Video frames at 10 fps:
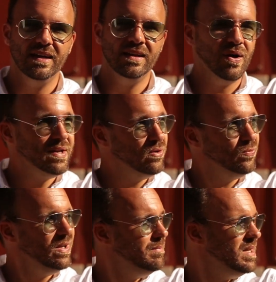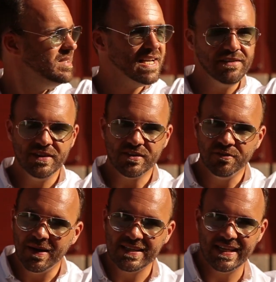Now I don't really mean selfies
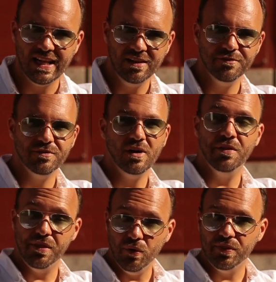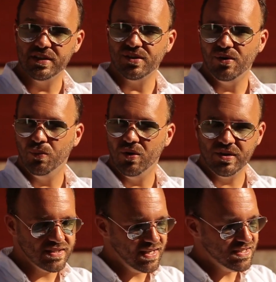of myself, although this
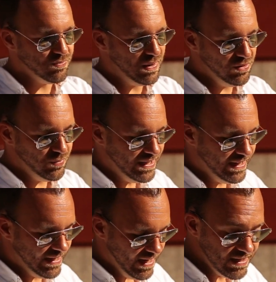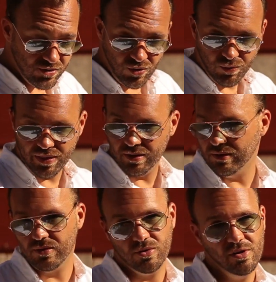works as well really nice, or with
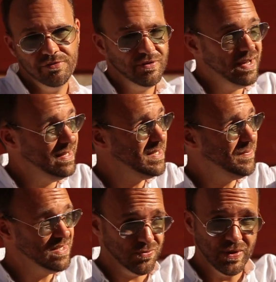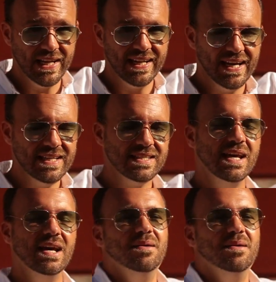a girlfriend, it's really nice,